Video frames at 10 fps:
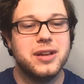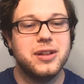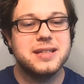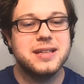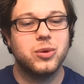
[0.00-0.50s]
in
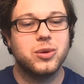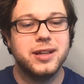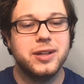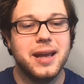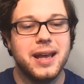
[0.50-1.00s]
his holy
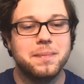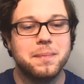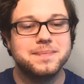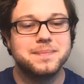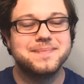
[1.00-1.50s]
name.
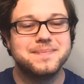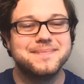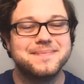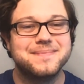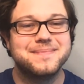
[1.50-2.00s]

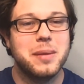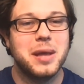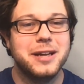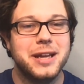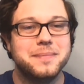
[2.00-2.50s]

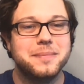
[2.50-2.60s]
Amen.